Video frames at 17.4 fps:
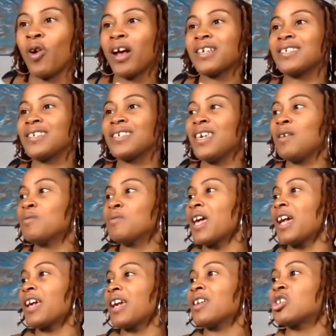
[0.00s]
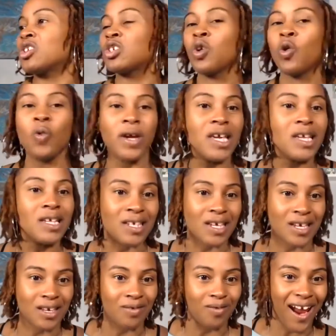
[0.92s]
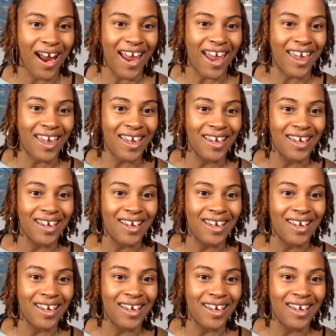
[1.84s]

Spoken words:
seems like it's so easy, right?